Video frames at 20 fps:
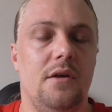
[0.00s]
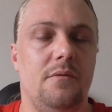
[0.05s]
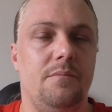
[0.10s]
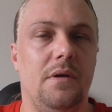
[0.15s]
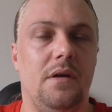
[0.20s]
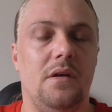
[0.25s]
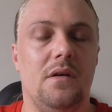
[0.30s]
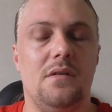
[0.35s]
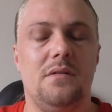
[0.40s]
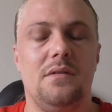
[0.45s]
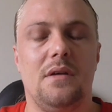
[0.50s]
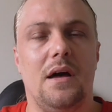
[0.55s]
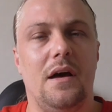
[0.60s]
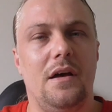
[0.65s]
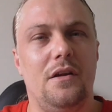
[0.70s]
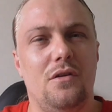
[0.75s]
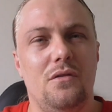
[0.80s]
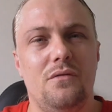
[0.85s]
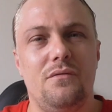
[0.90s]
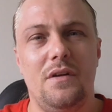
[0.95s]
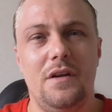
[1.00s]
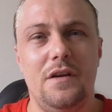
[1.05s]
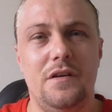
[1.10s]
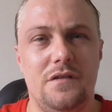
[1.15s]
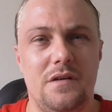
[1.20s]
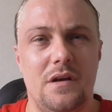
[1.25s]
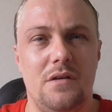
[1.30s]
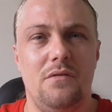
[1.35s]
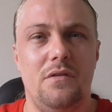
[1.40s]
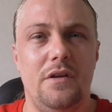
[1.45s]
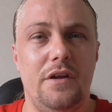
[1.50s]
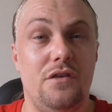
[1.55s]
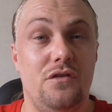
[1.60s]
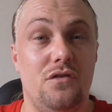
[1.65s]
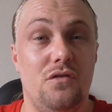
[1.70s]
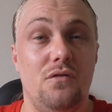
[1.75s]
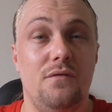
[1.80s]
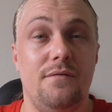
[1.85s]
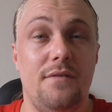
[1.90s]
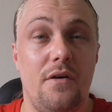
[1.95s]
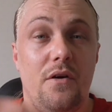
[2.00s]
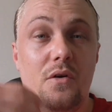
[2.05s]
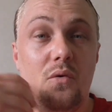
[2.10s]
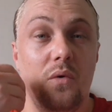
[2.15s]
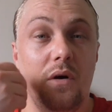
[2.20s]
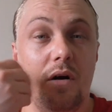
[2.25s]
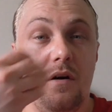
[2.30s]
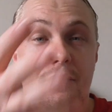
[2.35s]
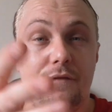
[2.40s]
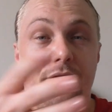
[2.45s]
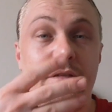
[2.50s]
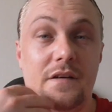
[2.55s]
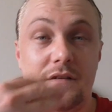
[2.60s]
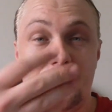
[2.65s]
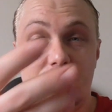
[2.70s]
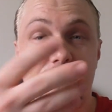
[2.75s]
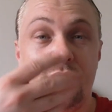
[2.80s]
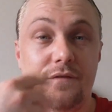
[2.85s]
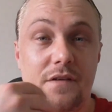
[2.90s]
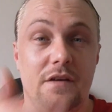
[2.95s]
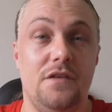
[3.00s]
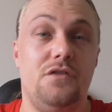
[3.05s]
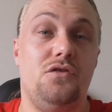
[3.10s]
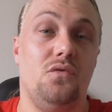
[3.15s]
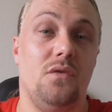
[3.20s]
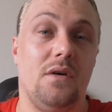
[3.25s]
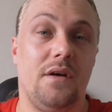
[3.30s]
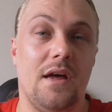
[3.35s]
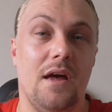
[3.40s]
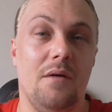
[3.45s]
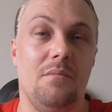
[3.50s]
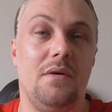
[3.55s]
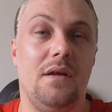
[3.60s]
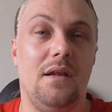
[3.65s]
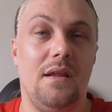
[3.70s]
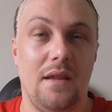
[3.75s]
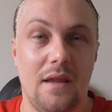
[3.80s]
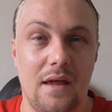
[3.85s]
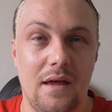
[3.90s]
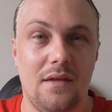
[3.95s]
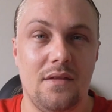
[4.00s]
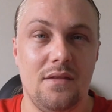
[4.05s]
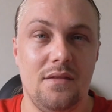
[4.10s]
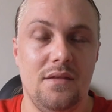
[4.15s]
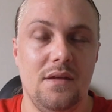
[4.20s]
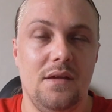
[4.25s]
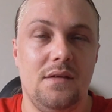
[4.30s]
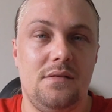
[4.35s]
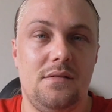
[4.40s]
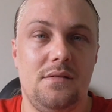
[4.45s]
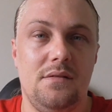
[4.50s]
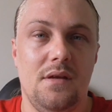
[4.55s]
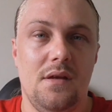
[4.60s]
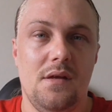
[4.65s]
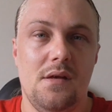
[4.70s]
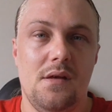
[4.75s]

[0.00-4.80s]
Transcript: because I don't really generally do very well face to face to a camera like this.